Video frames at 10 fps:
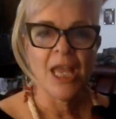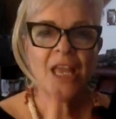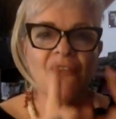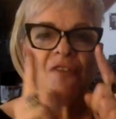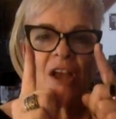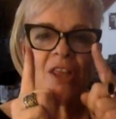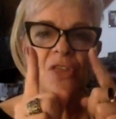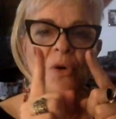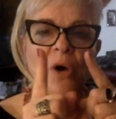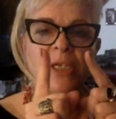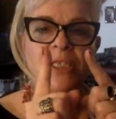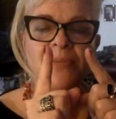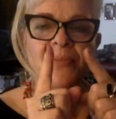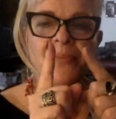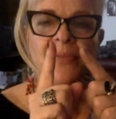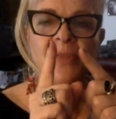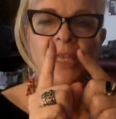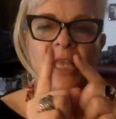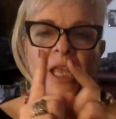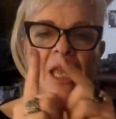if I thought
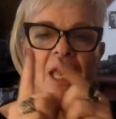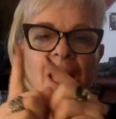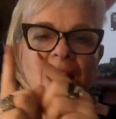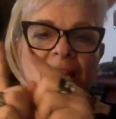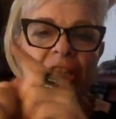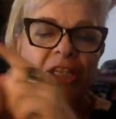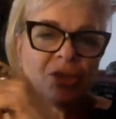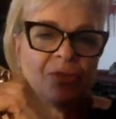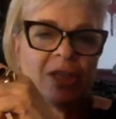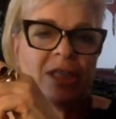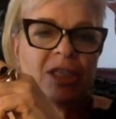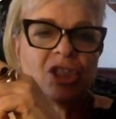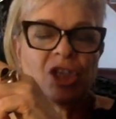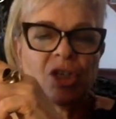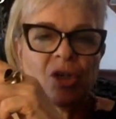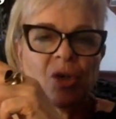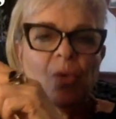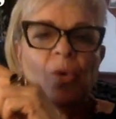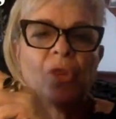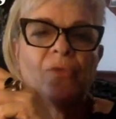this religion
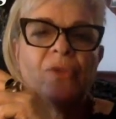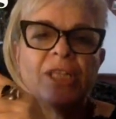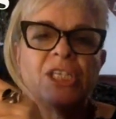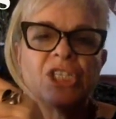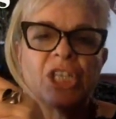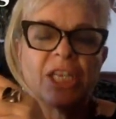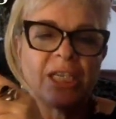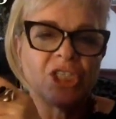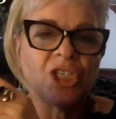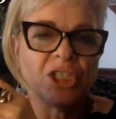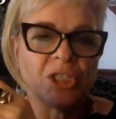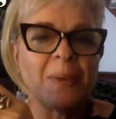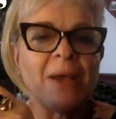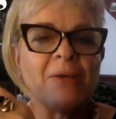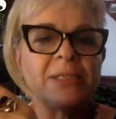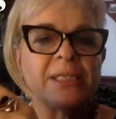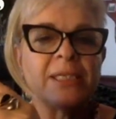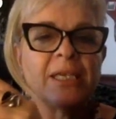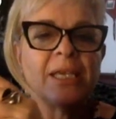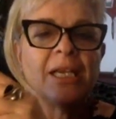were the religion that I should
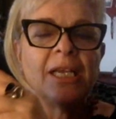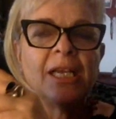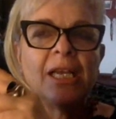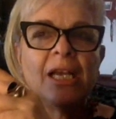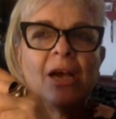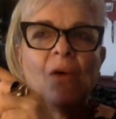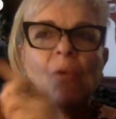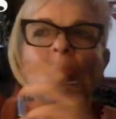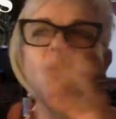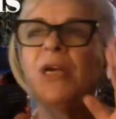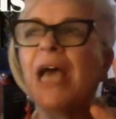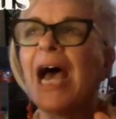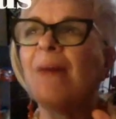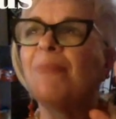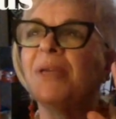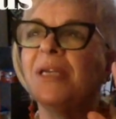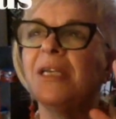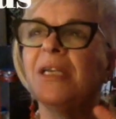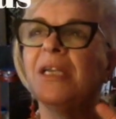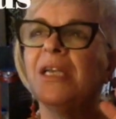espouse, what would happen
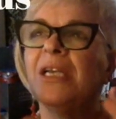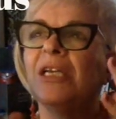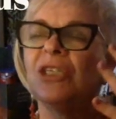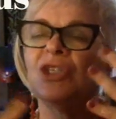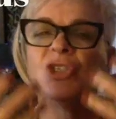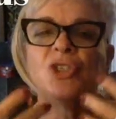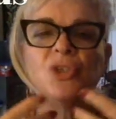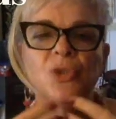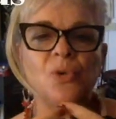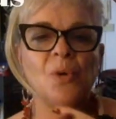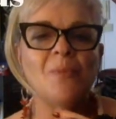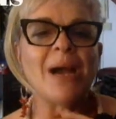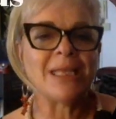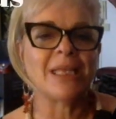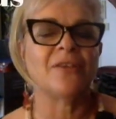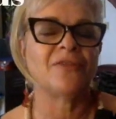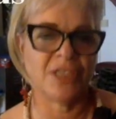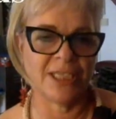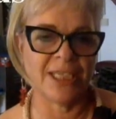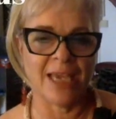to my life
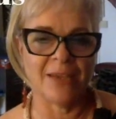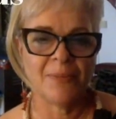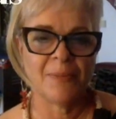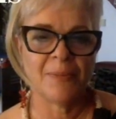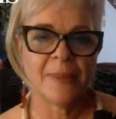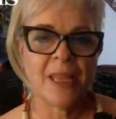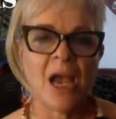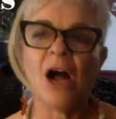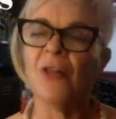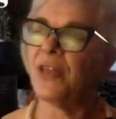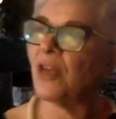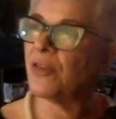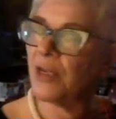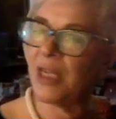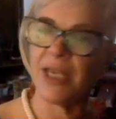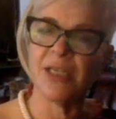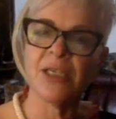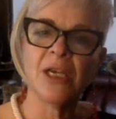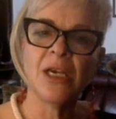today? on the other hand,